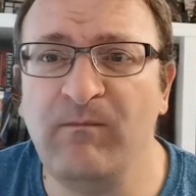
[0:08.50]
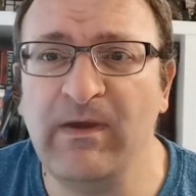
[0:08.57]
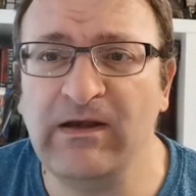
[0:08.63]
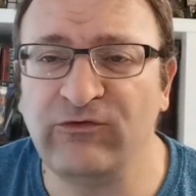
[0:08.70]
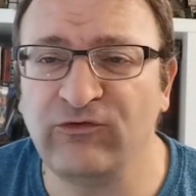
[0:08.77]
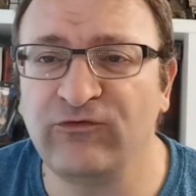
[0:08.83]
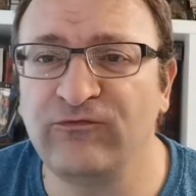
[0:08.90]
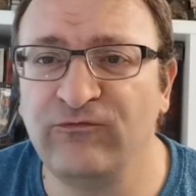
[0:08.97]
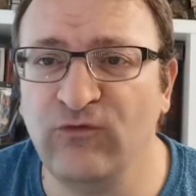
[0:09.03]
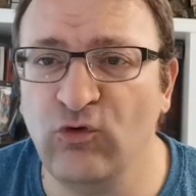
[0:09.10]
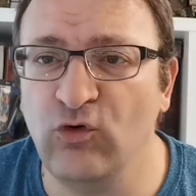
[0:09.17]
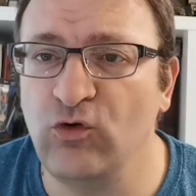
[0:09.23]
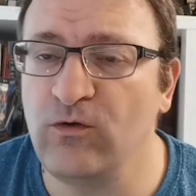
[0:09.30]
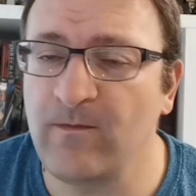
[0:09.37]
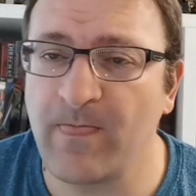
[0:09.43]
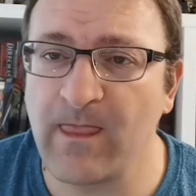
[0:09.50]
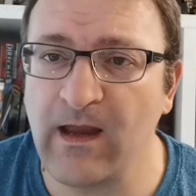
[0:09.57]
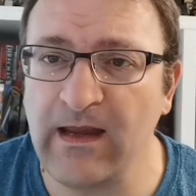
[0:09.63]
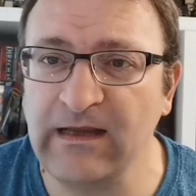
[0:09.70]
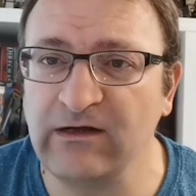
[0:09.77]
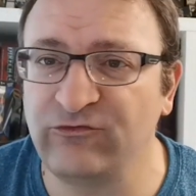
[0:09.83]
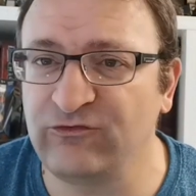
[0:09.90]
miniatures for
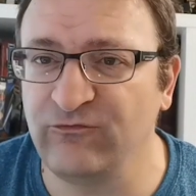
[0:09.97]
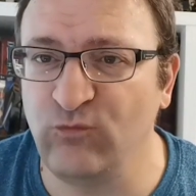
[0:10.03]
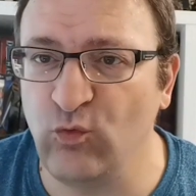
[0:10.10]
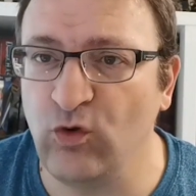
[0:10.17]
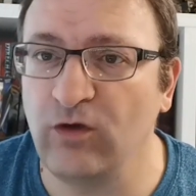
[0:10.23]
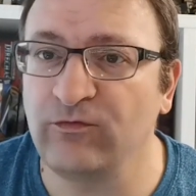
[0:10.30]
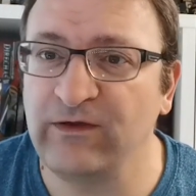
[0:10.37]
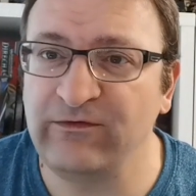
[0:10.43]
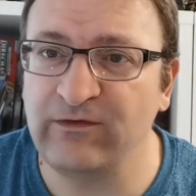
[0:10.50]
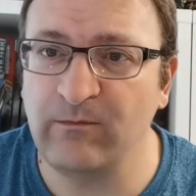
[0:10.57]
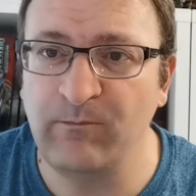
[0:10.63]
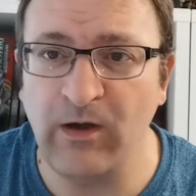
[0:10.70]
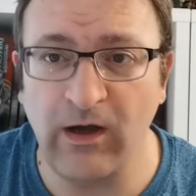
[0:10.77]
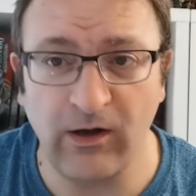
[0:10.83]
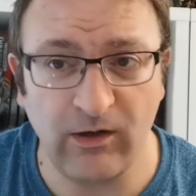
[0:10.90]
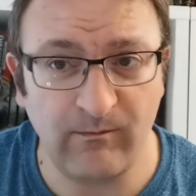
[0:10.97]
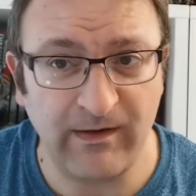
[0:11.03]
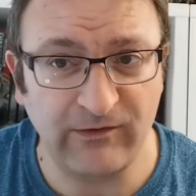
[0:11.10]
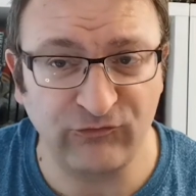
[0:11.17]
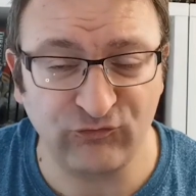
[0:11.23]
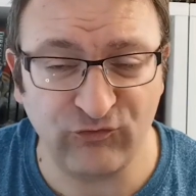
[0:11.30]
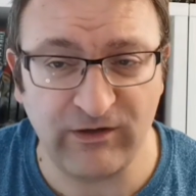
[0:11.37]
English Civil War. These are
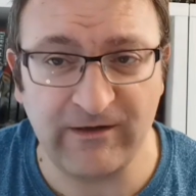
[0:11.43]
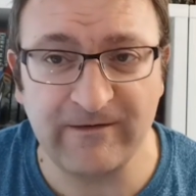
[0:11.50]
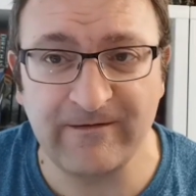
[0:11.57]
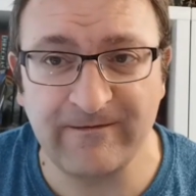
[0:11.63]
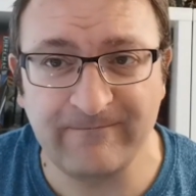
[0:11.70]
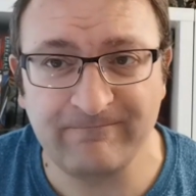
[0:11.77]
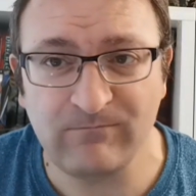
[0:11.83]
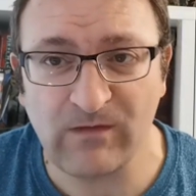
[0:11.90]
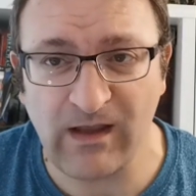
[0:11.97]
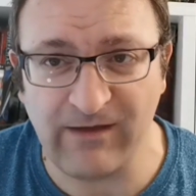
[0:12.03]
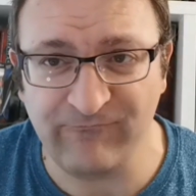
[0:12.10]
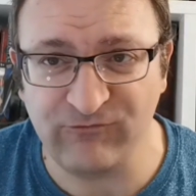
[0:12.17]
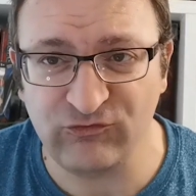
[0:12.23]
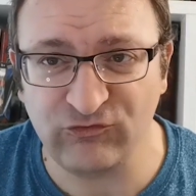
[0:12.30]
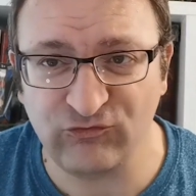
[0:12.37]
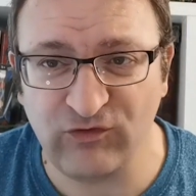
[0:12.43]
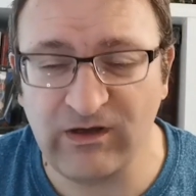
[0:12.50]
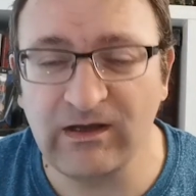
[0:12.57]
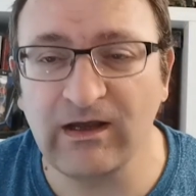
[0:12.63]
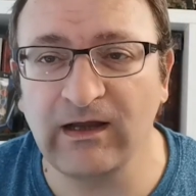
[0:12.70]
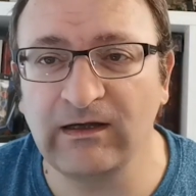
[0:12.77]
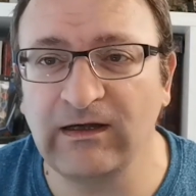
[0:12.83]
Parliamentary
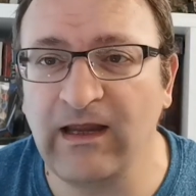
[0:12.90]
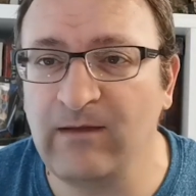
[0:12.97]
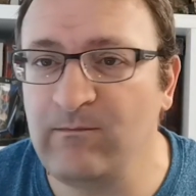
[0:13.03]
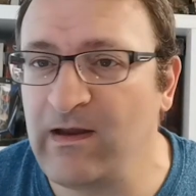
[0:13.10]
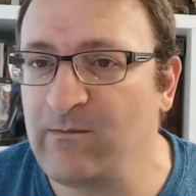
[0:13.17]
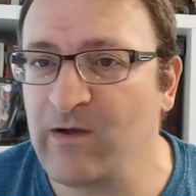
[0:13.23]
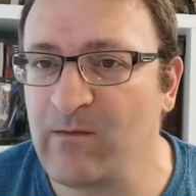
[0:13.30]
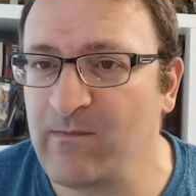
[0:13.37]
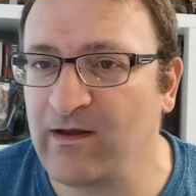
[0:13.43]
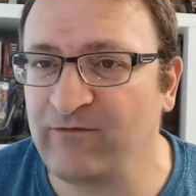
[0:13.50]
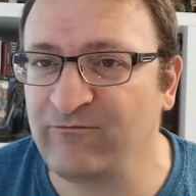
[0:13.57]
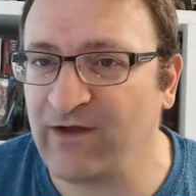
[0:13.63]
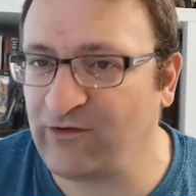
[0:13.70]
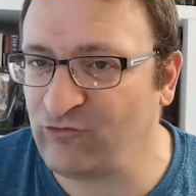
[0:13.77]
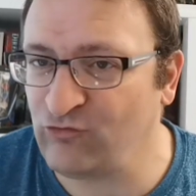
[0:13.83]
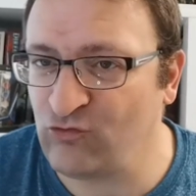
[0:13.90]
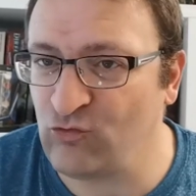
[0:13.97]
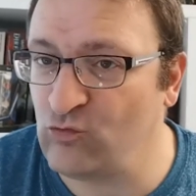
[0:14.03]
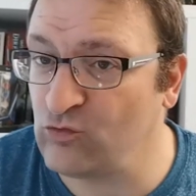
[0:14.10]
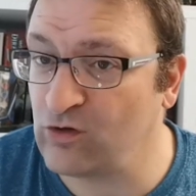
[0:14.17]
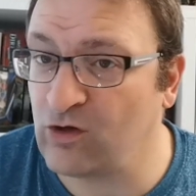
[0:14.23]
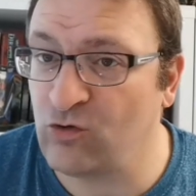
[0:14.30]
infantry and they're made by a manufacturer
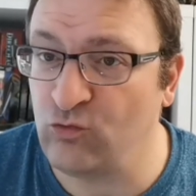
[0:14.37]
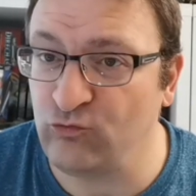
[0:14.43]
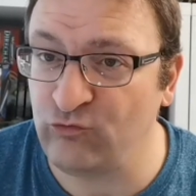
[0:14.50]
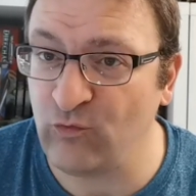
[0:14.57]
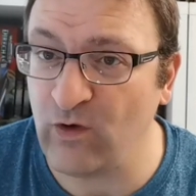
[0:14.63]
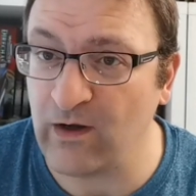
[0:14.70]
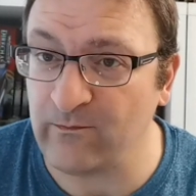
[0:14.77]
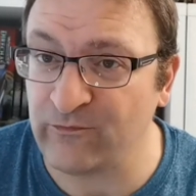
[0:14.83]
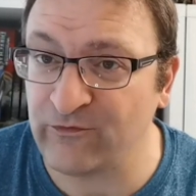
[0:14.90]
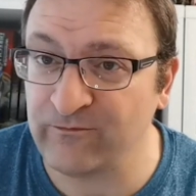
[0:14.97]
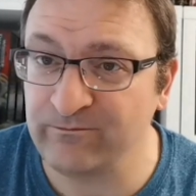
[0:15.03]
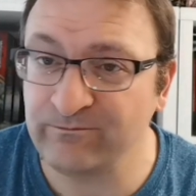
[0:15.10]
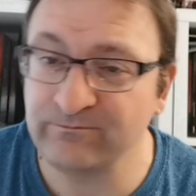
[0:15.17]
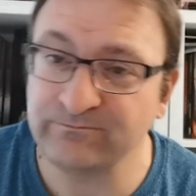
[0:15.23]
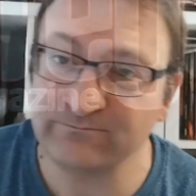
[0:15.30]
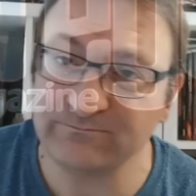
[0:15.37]
called A Call to Arms.